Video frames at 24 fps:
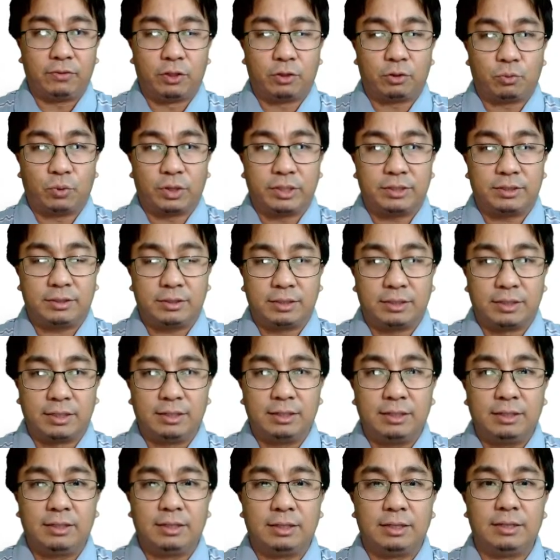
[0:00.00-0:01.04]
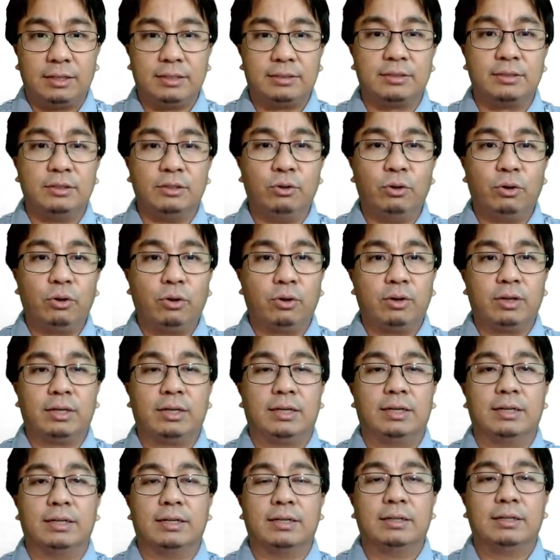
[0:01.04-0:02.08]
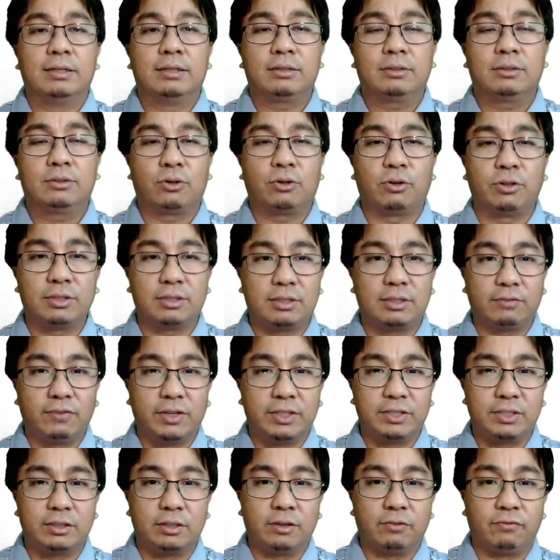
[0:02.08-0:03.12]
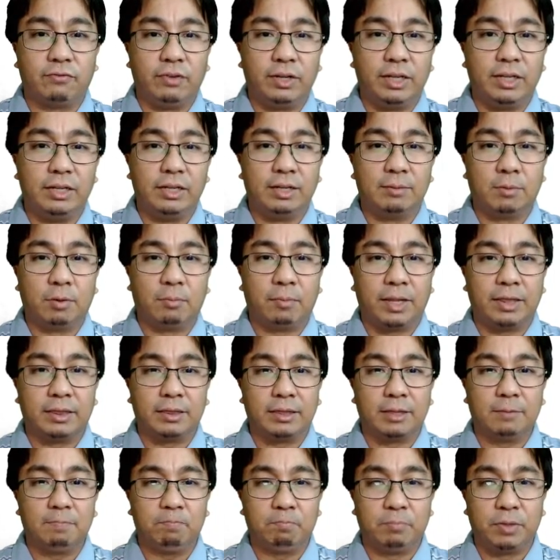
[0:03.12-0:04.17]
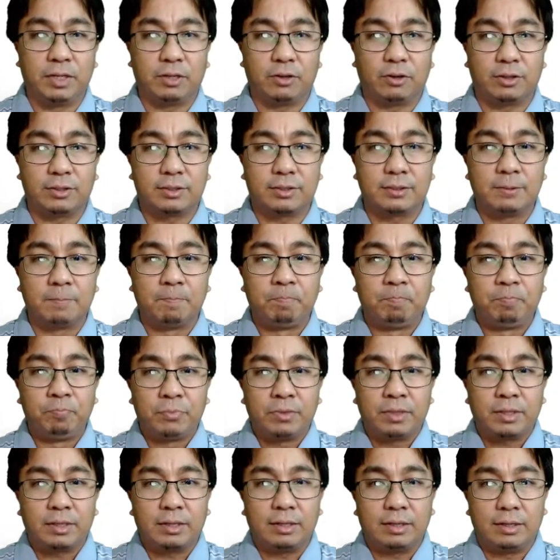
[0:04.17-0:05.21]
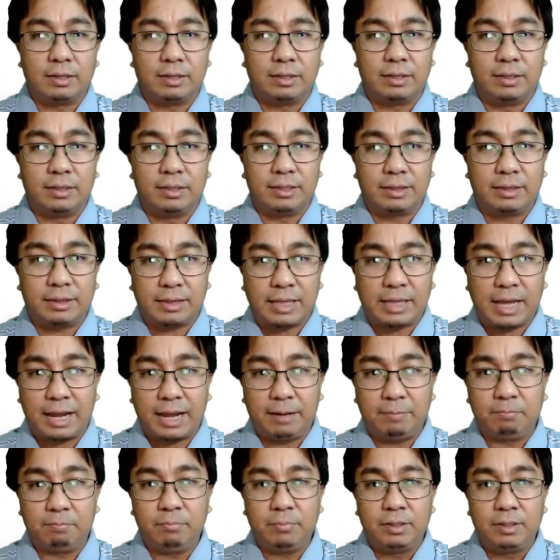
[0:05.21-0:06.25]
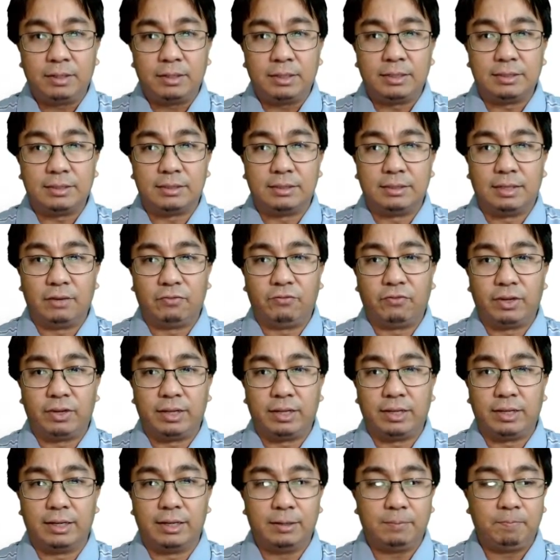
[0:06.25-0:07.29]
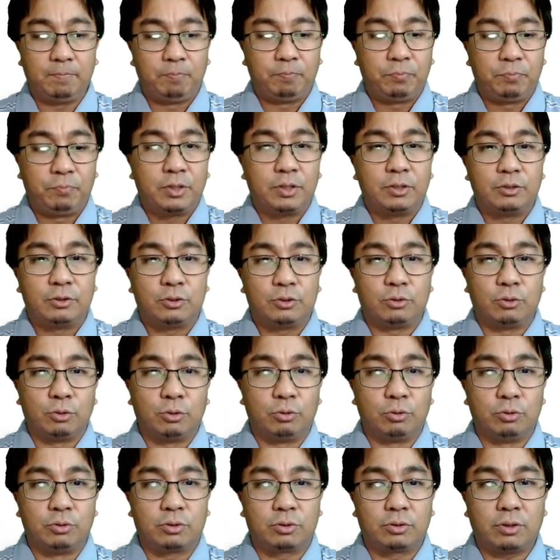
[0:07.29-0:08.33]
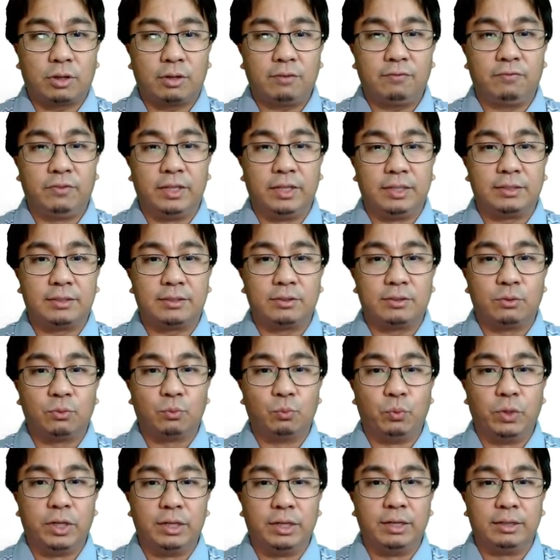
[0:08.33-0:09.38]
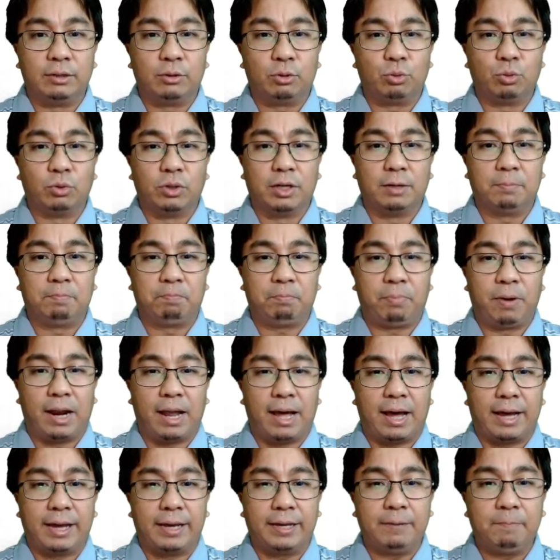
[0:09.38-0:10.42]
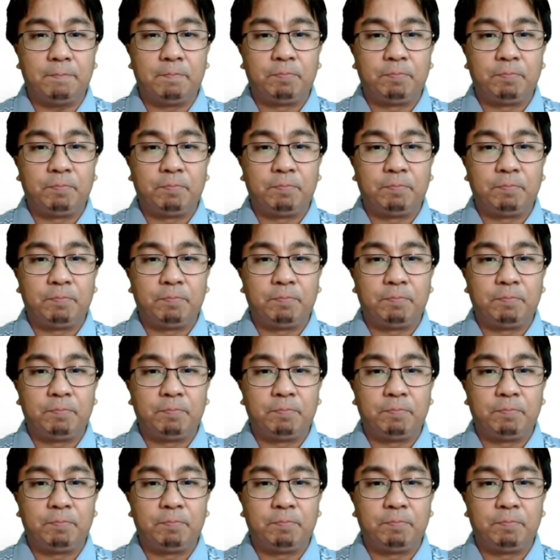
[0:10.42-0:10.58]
question is no longer conservation of linear momentum because the time is given here. So to solve this, we need to apply